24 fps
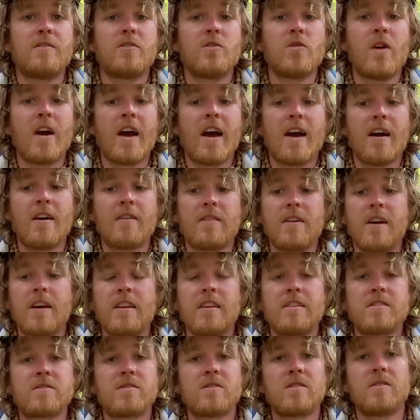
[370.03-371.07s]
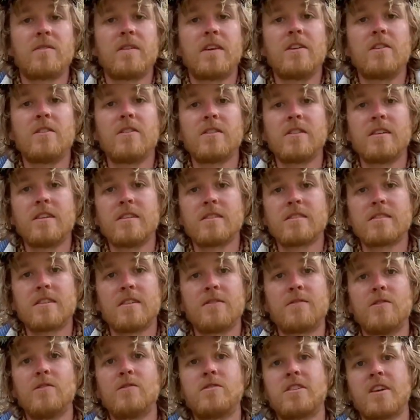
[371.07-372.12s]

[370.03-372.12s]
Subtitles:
have any sort of illness, if you